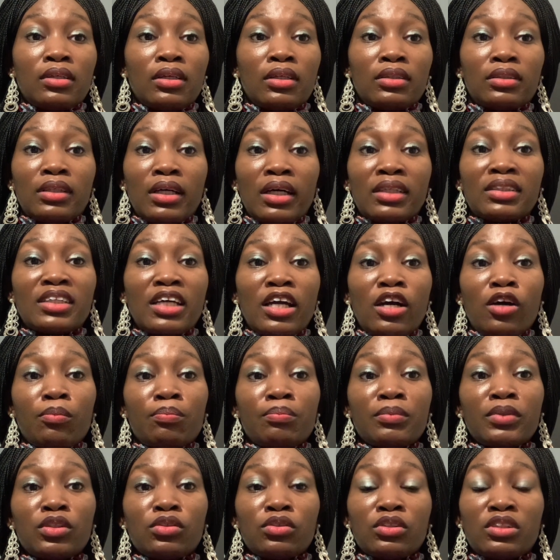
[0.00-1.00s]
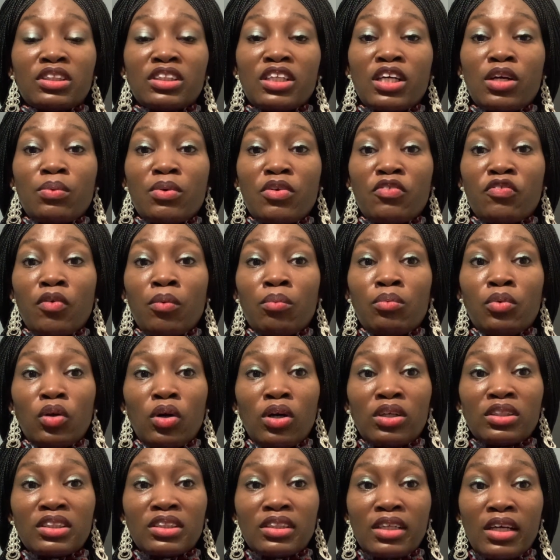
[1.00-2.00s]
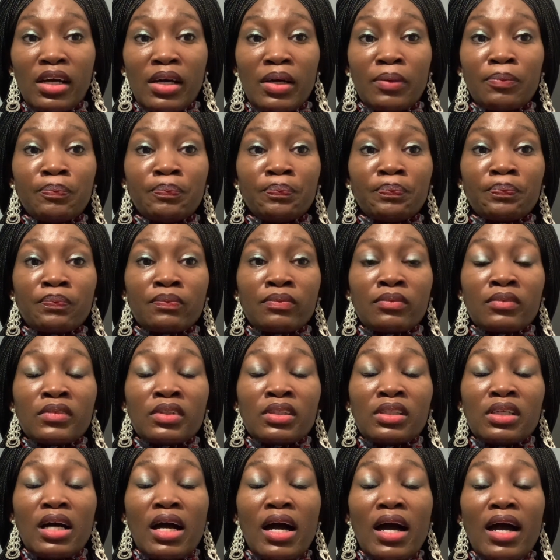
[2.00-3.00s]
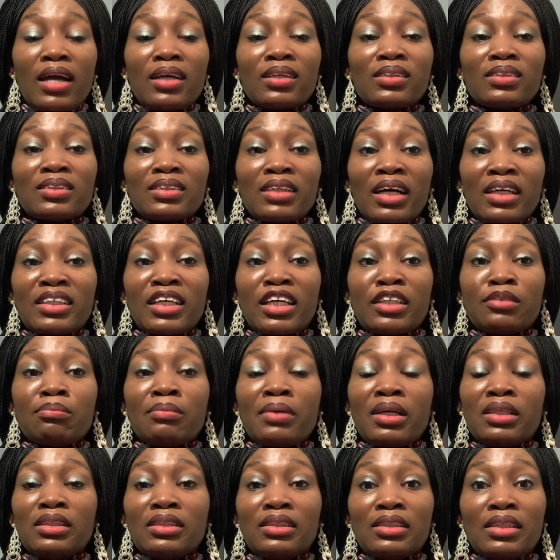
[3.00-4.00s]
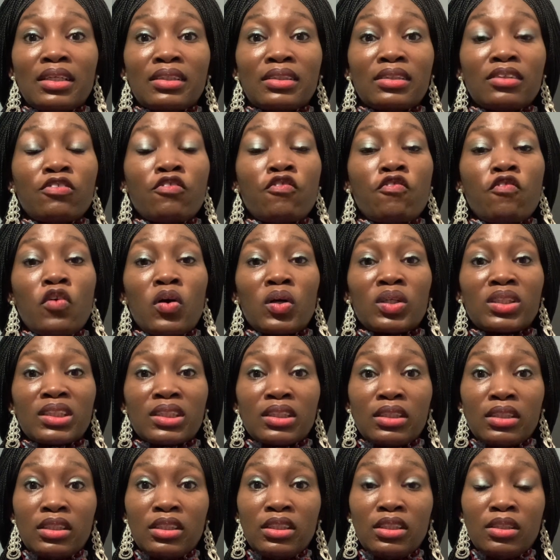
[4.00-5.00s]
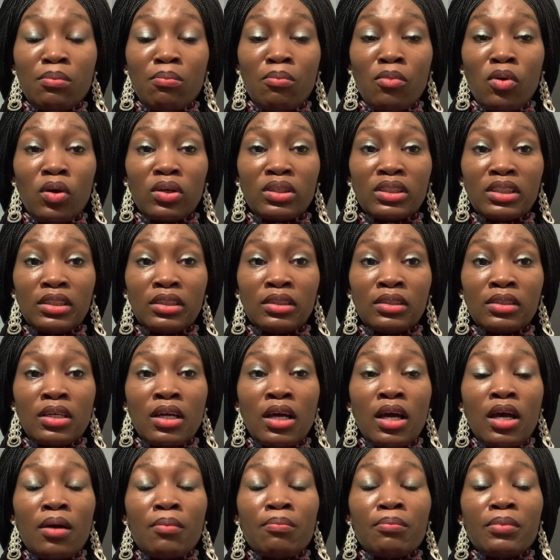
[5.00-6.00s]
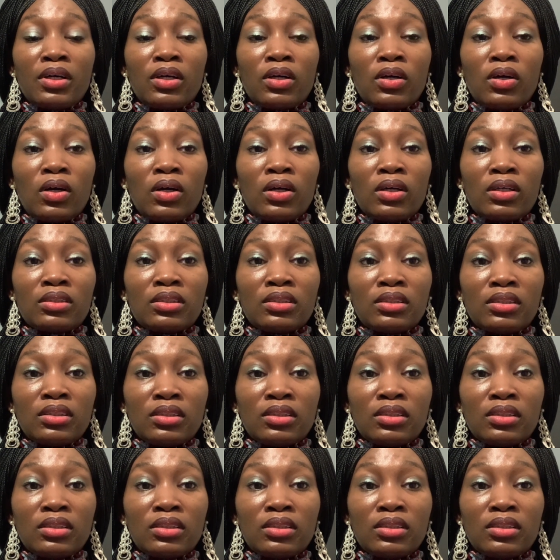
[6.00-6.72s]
that help me to stay away from lust are, I started meditating first thing in the morning especially